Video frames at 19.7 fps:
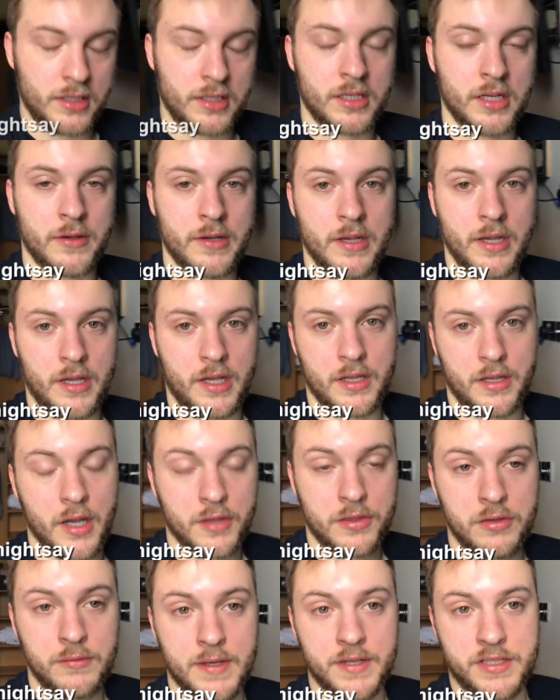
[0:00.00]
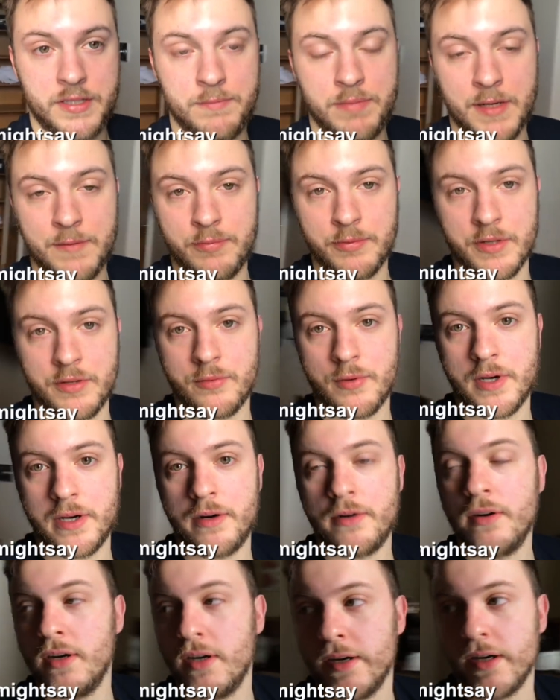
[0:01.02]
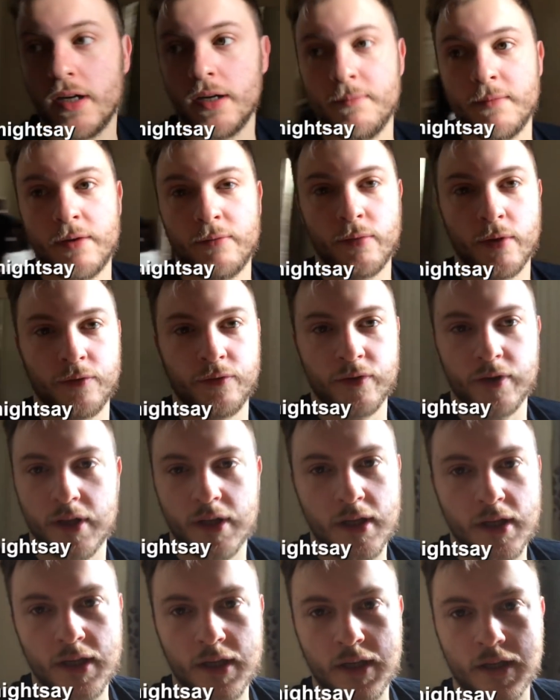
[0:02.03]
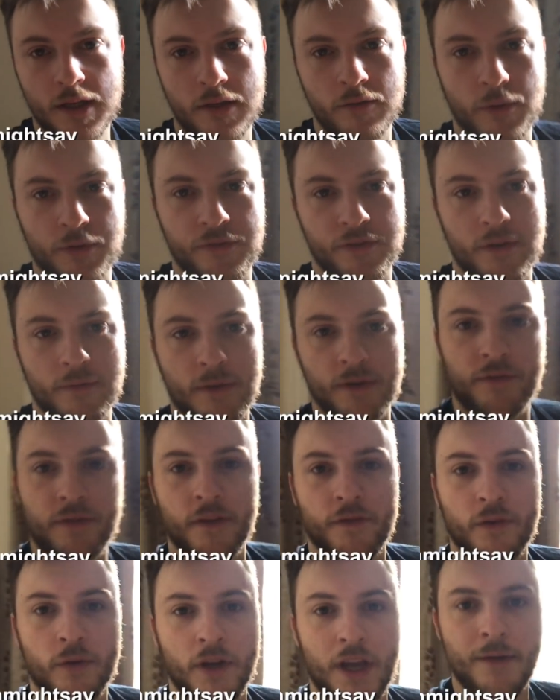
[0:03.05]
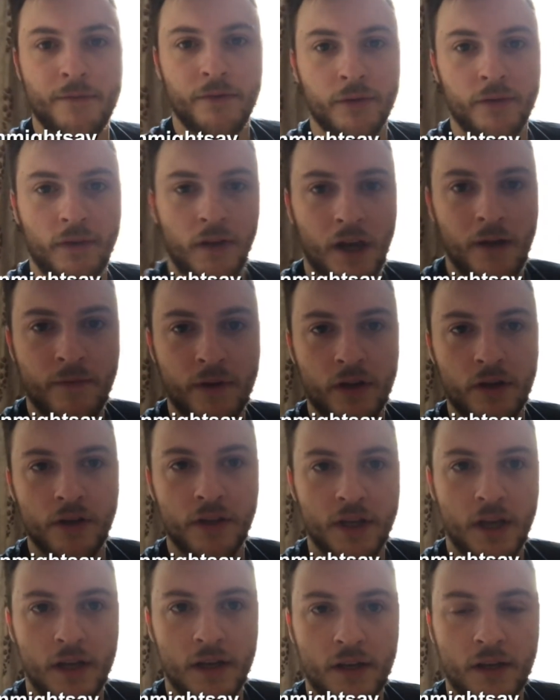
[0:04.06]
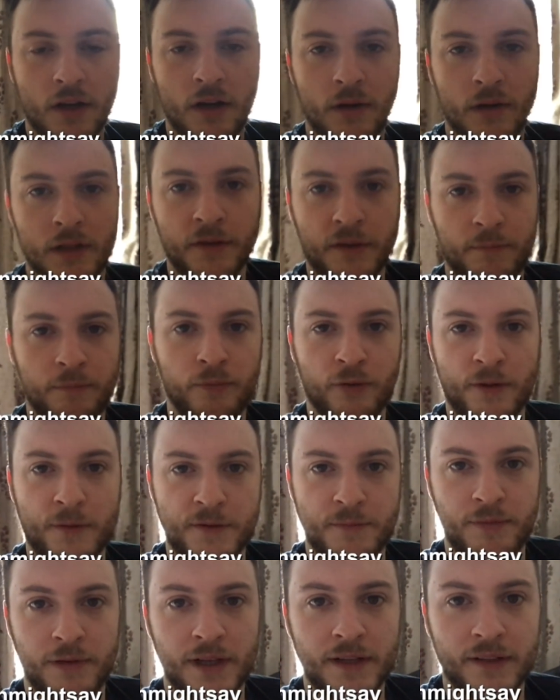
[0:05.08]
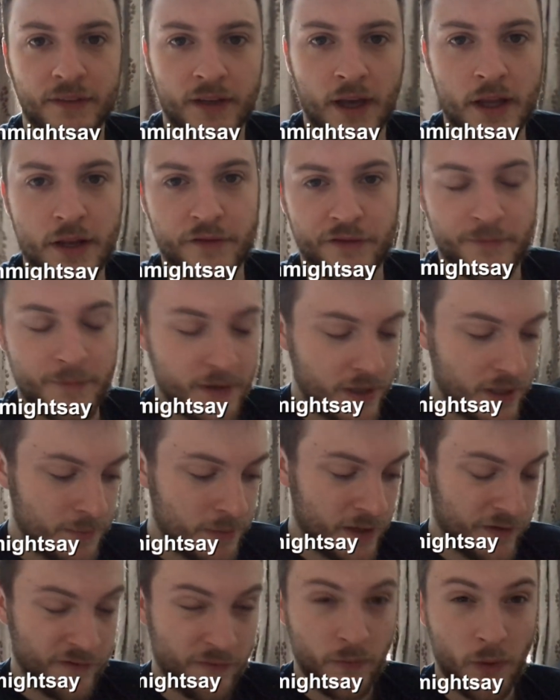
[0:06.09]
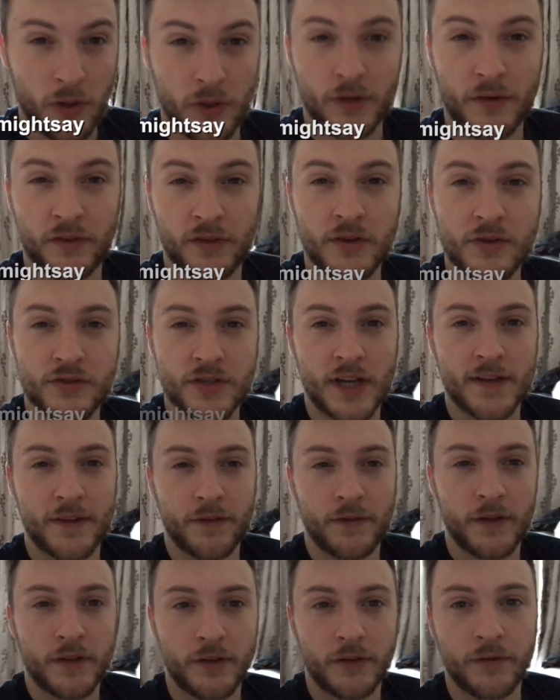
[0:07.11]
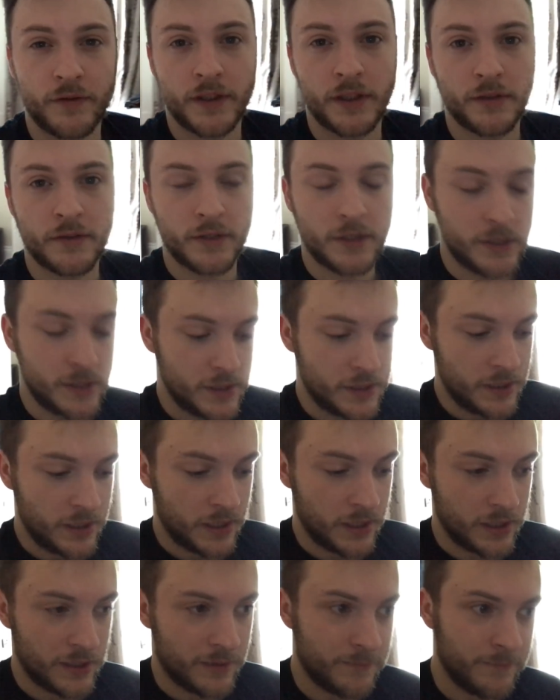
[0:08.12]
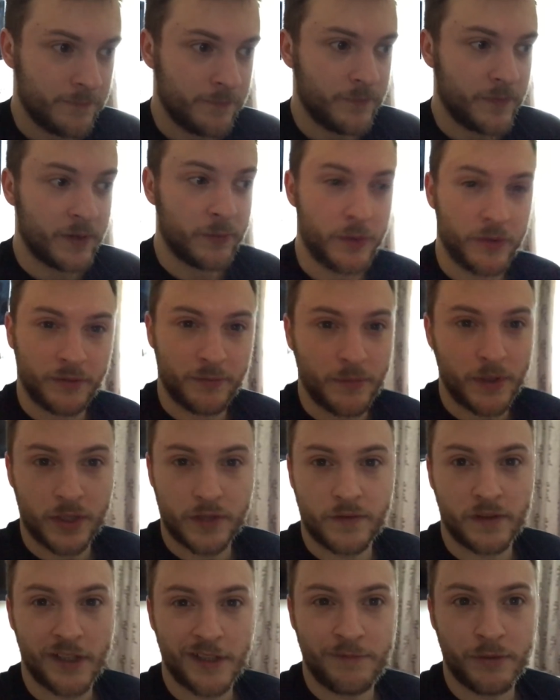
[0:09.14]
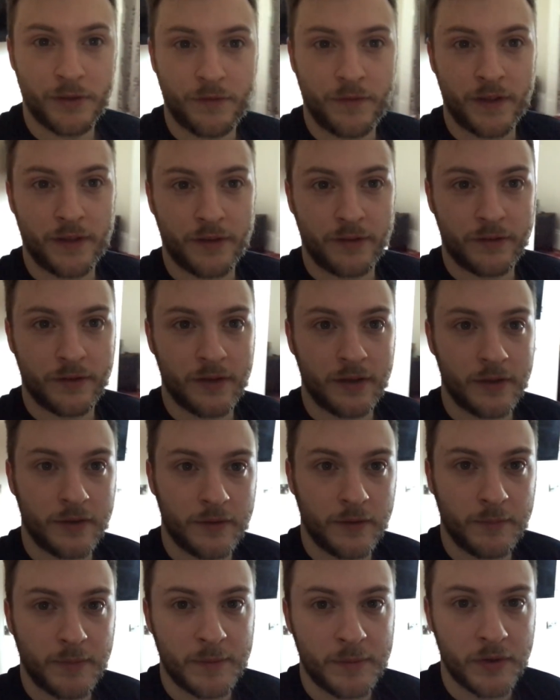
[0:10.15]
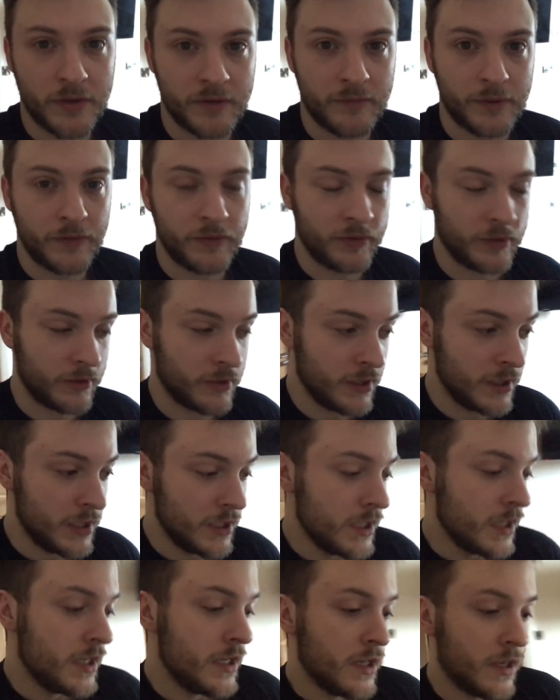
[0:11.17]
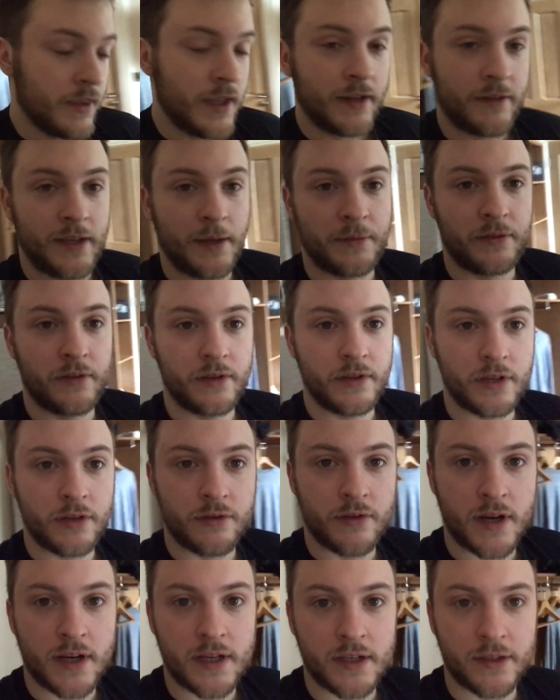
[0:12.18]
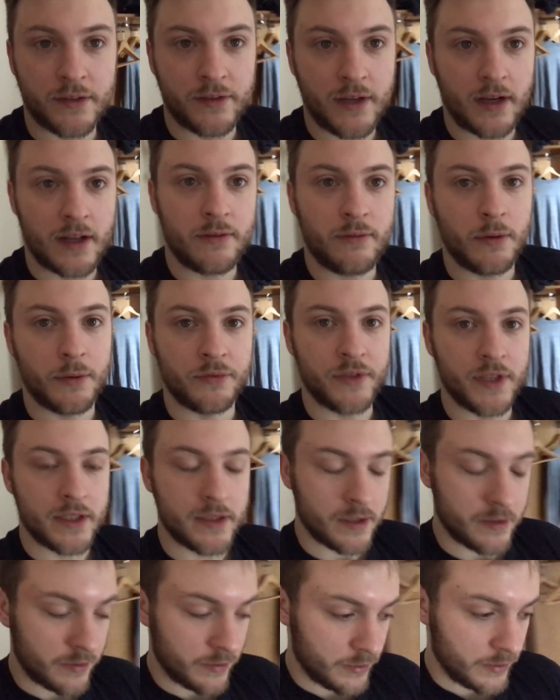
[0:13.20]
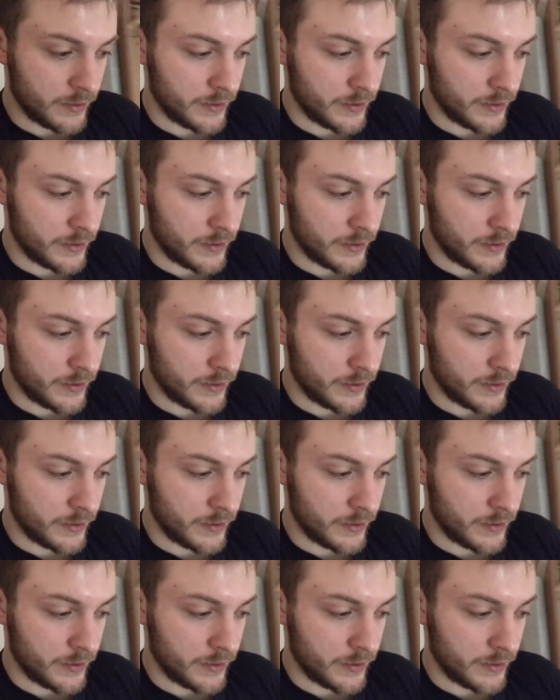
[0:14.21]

thought we actually played pretty well. It wasn't the most difficult game of all time. We got the early goal and it was pretty much plain sailing from there, apart from one or two chances for Huddersfield. There wasn't much for Liverpool defence to be bothered with, so that's absolutely great and exactly what was needed.